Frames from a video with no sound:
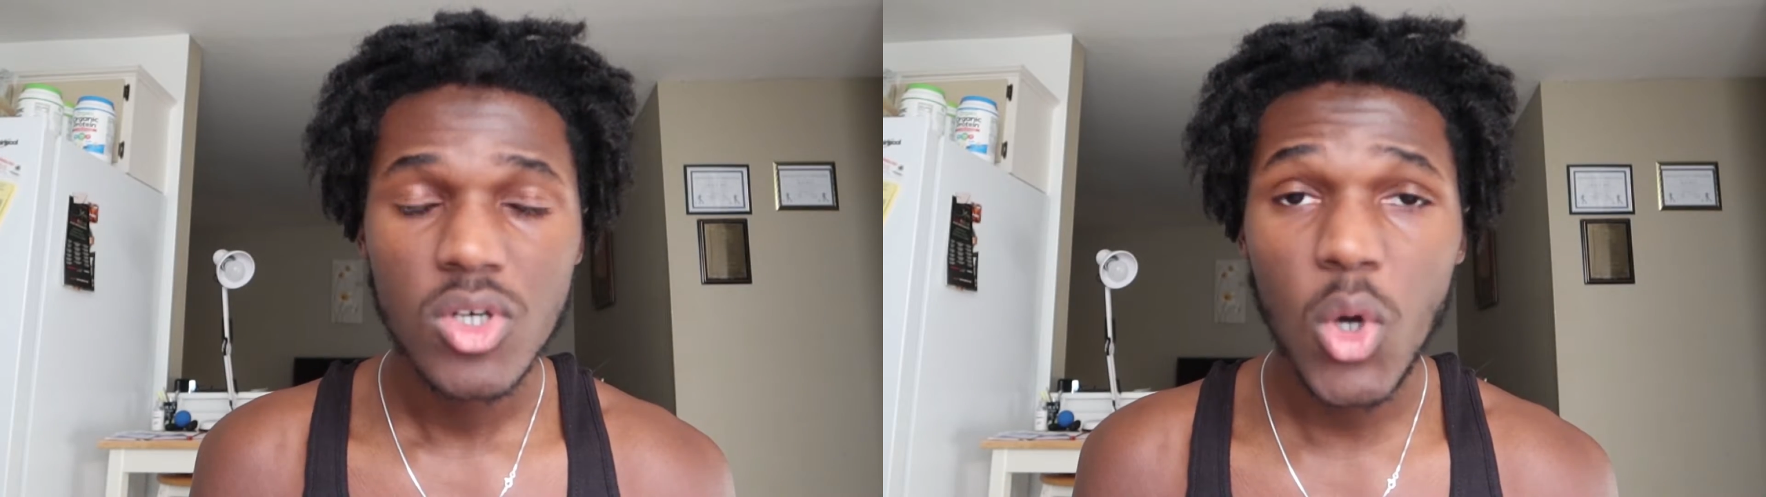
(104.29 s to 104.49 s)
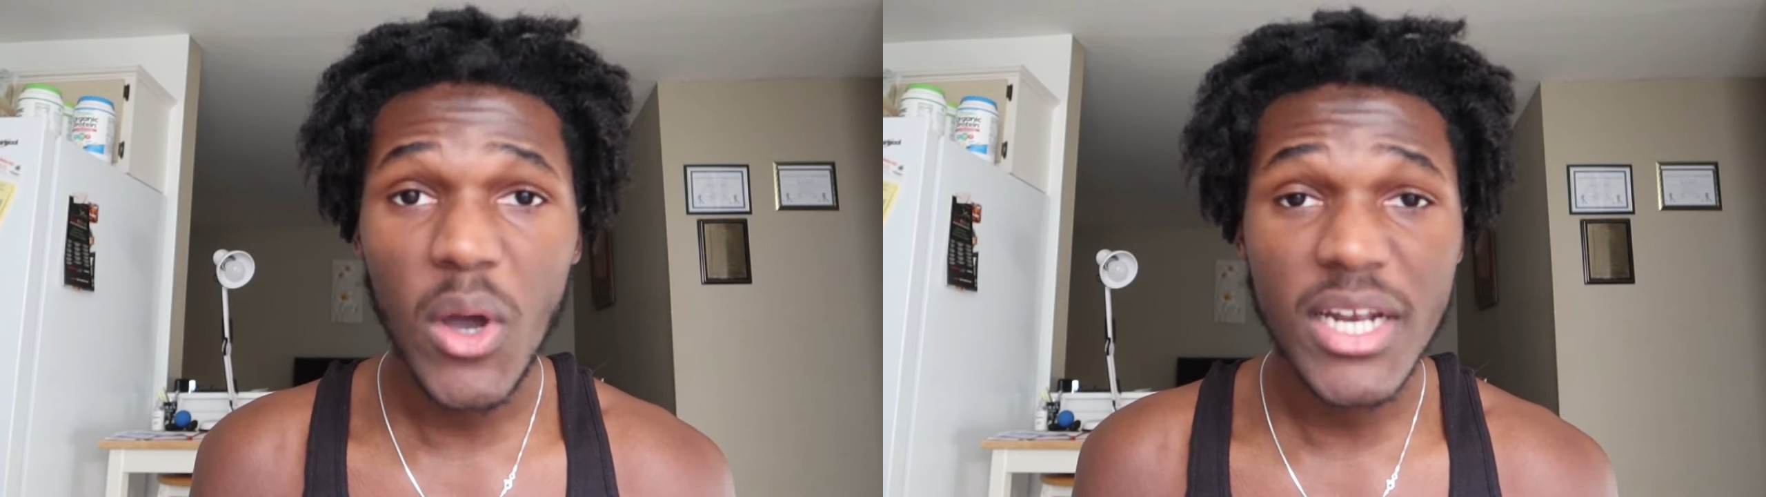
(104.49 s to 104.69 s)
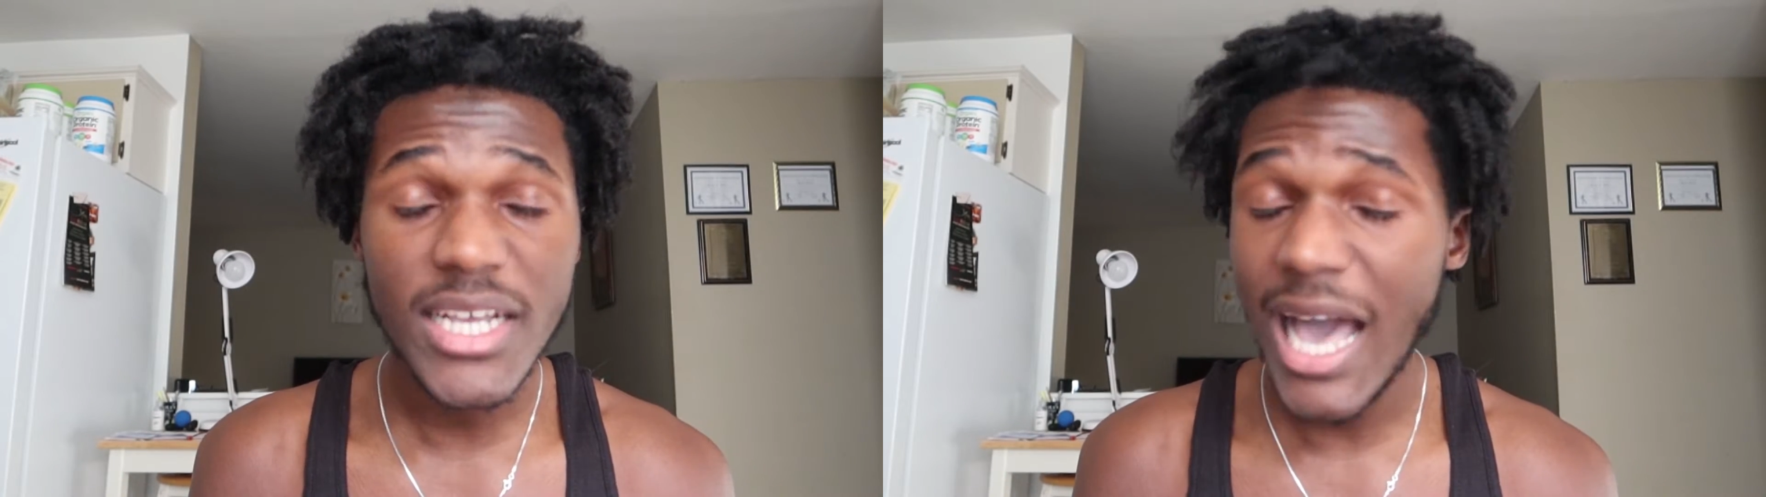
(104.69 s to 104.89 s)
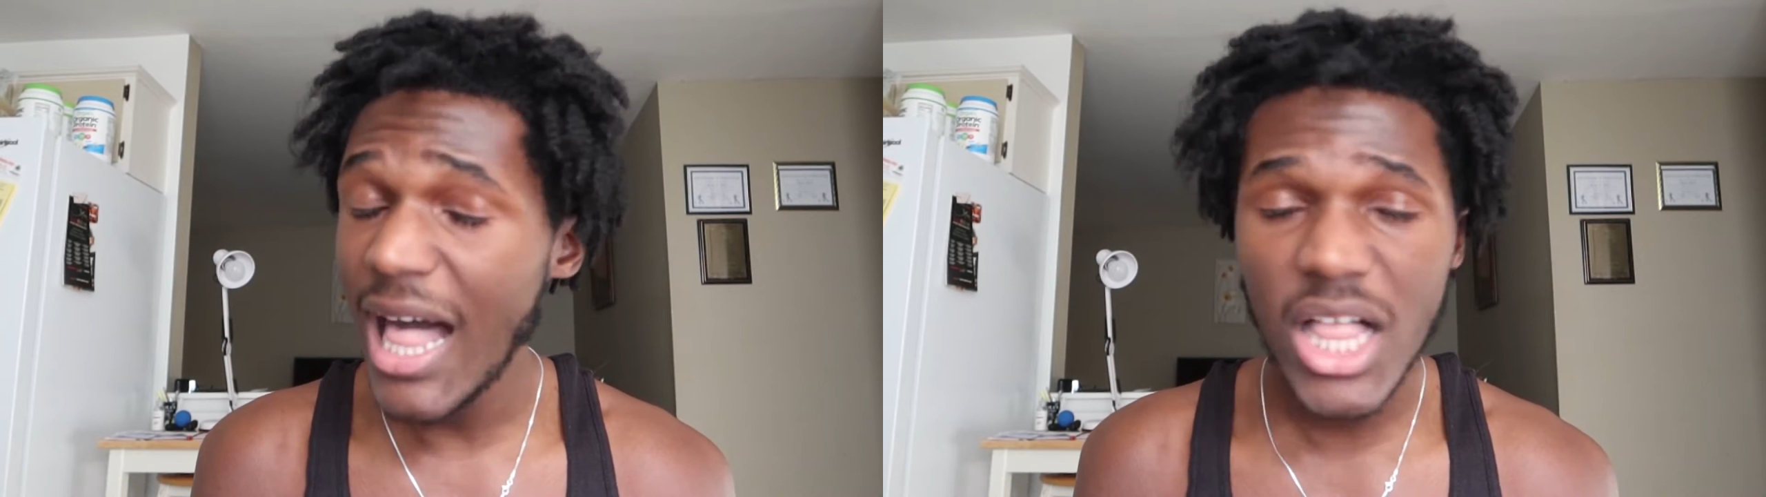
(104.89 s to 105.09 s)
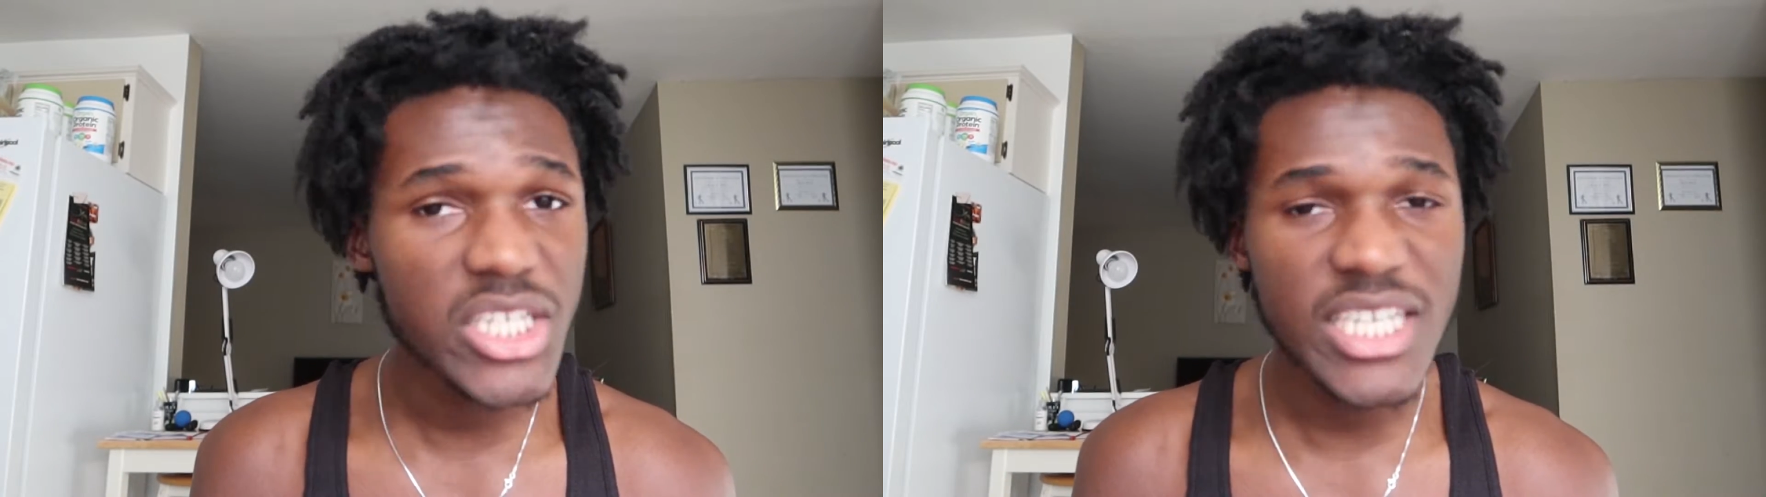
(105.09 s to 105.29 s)
going to
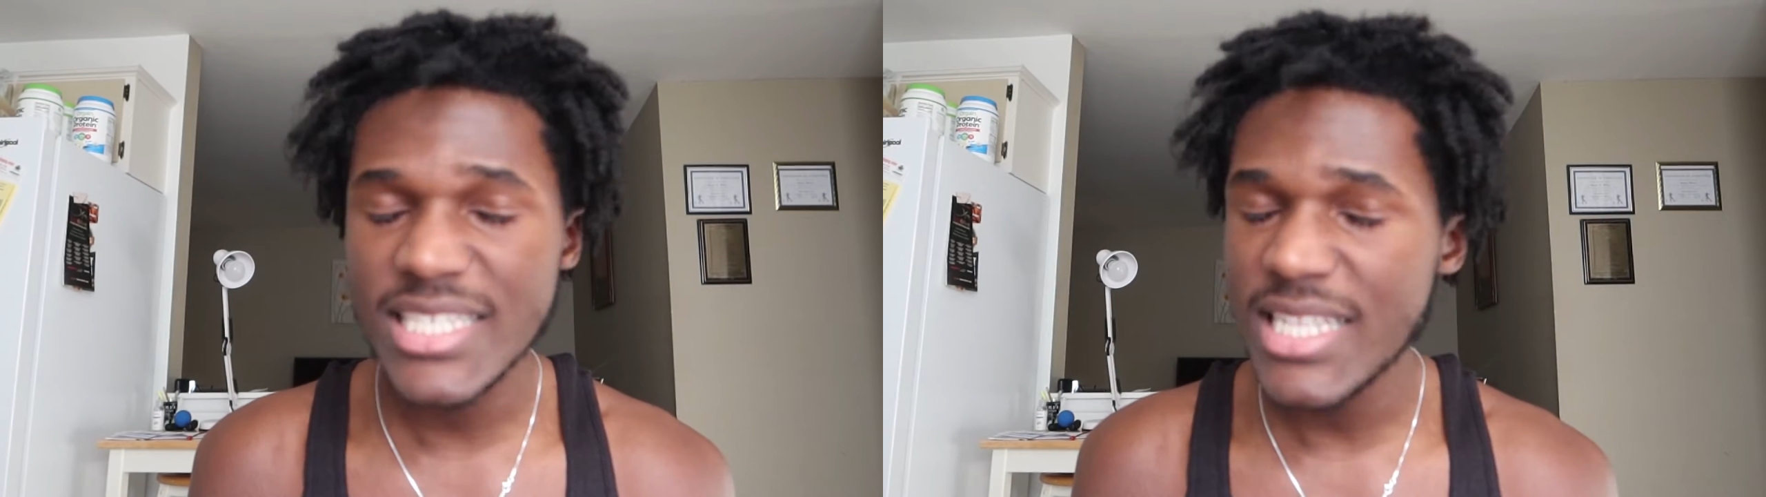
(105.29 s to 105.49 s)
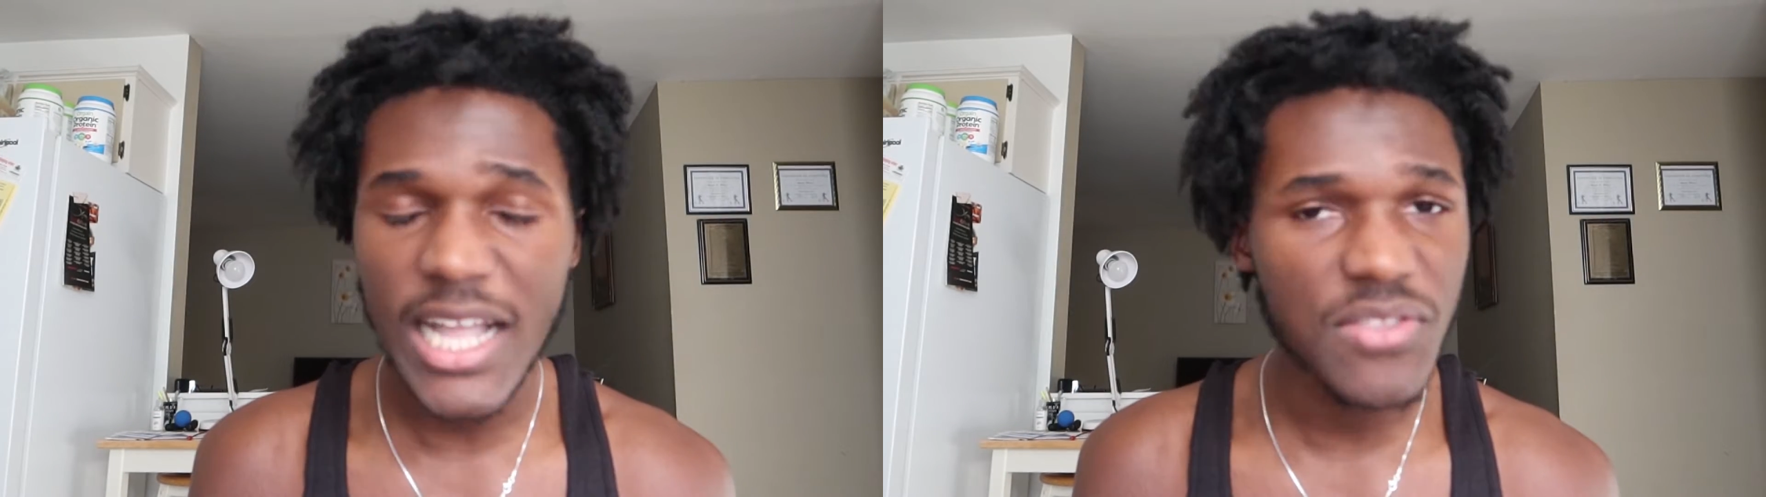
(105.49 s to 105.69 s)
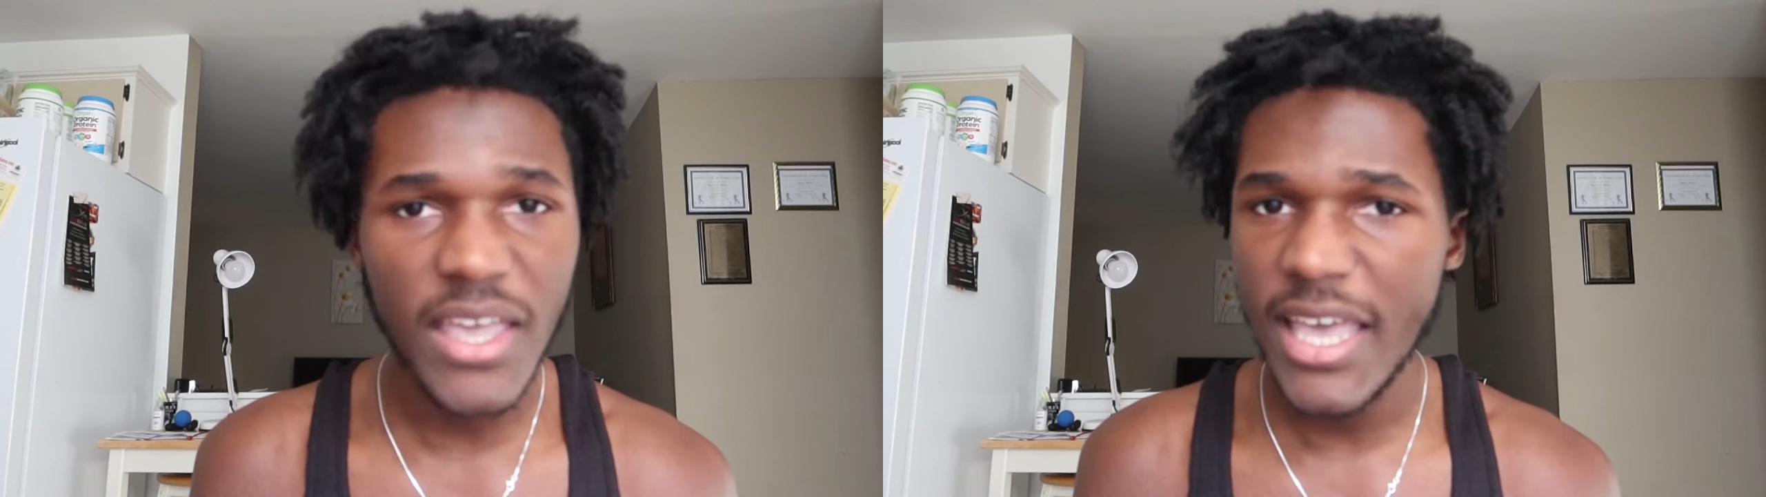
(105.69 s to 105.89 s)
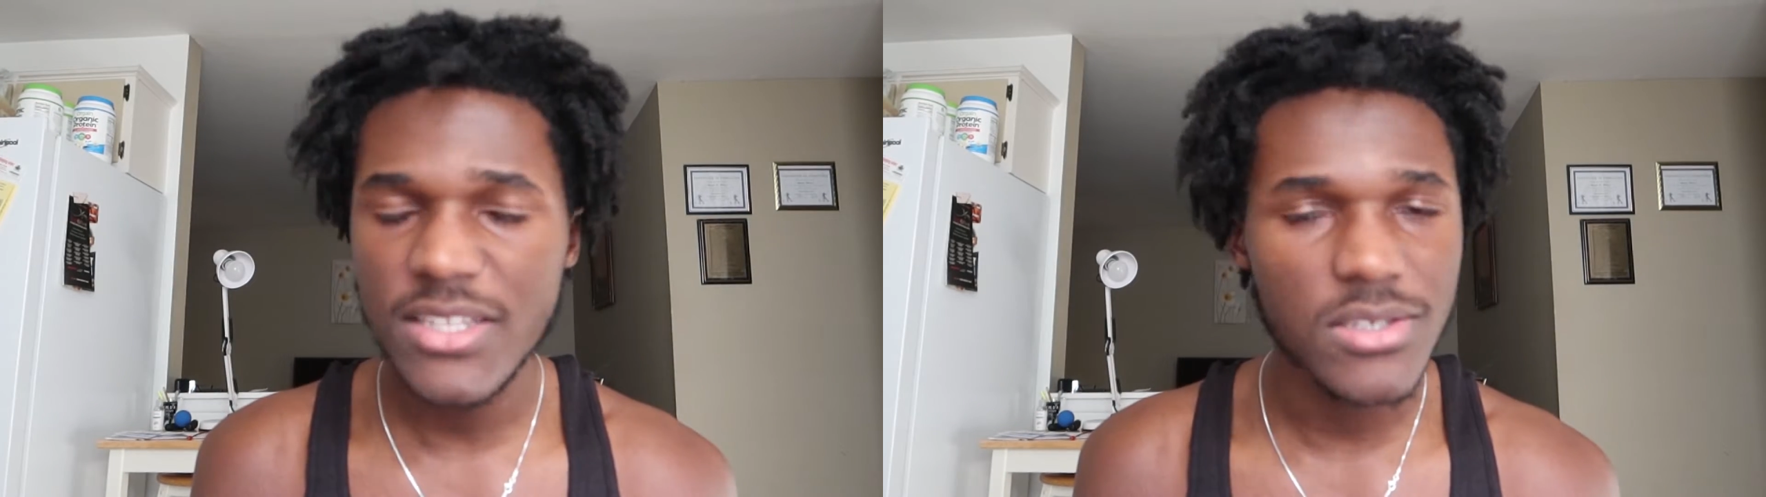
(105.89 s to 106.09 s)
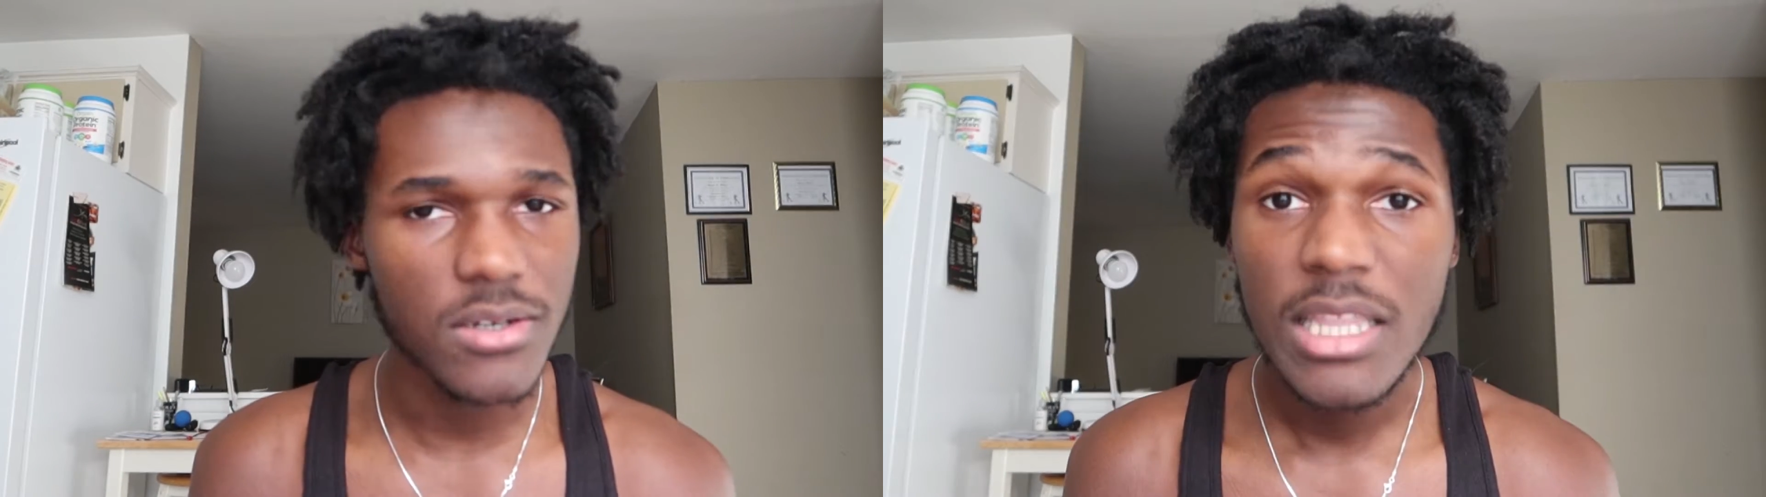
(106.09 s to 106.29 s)
college is not the answer.